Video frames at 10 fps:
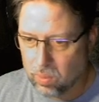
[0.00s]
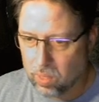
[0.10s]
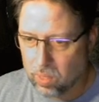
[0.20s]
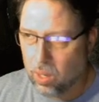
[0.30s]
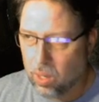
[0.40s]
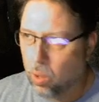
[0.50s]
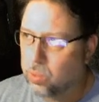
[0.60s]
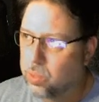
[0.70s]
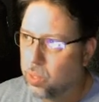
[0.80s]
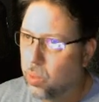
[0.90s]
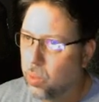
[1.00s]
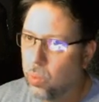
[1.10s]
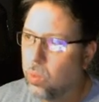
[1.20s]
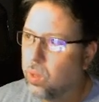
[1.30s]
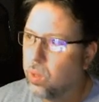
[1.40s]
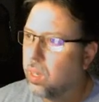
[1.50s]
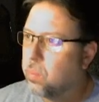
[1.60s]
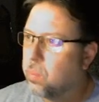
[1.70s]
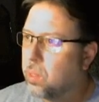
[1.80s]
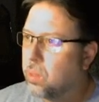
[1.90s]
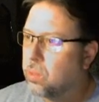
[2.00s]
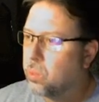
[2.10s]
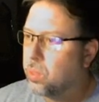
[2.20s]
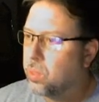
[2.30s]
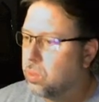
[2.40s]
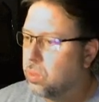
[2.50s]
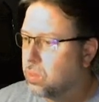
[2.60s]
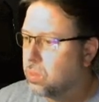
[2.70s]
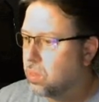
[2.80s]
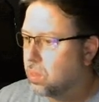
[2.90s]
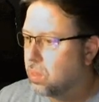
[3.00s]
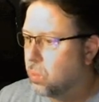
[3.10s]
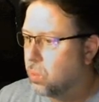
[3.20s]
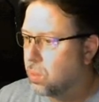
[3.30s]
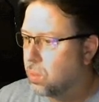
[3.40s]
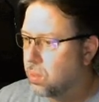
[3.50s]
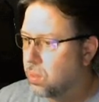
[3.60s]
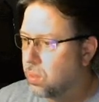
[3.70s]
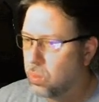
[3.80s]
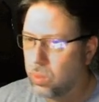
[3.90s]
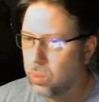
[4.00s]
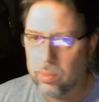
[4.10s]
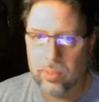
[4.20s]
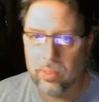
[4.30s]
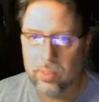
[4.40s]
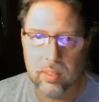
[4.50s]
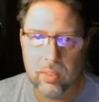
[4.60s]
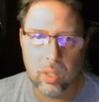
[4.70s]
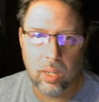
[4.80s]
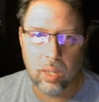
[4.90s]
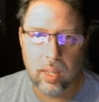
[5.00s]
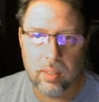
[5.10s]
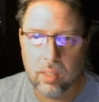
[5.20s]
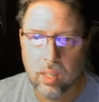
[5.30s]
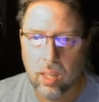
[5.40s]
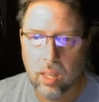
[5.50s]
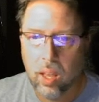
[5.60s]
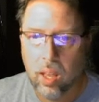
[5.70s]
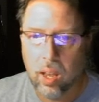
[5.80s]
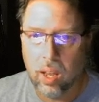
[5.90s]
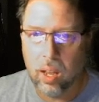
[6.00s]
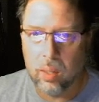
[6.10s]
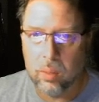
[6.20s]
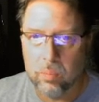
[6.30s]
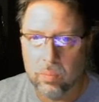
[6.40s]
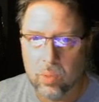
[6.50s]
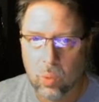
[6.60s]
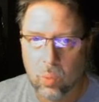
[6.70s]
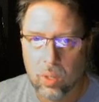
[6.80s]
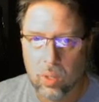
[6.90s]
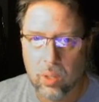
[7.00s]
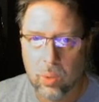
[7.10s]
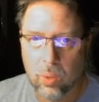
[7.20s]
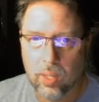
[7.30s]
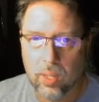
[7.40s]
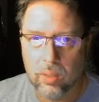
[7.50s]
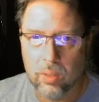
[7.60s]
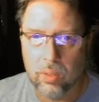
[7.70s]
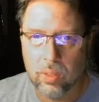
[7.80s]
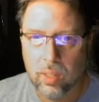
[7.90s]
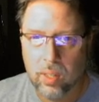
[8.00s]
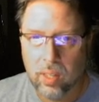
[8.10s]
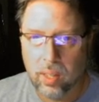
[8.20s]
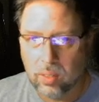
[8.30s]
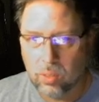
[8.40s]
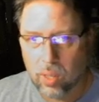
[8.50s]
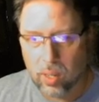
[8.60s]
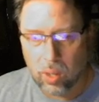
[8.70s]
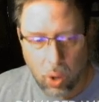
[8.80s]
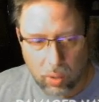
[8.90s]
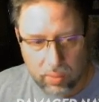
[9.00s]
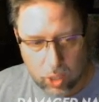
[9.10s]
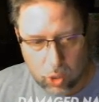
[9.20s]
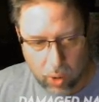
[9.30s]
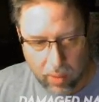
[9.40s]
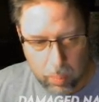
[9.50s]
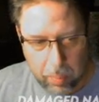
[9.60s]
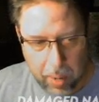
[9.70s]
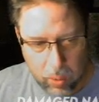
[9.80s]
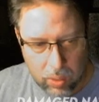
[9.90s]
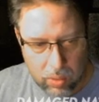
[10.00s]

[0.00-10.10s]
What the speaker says: also, and let me also reduce a few other things here real fast. Sorry, guys. One of the other cool things is that all of the travel powers